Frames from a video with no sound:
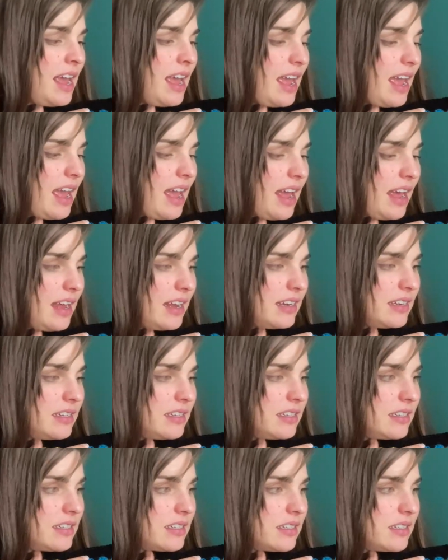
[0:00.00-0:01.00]

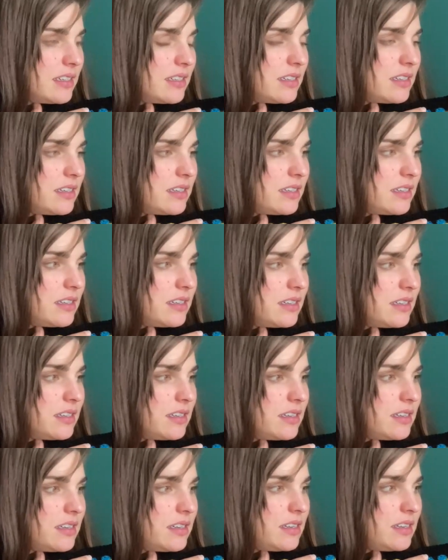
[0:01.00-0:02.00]
And
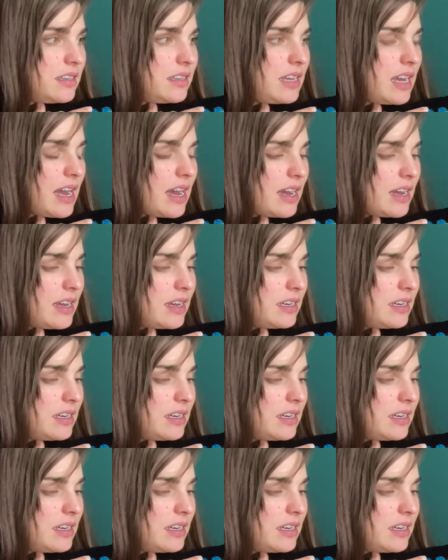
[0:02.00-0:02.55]
yeah,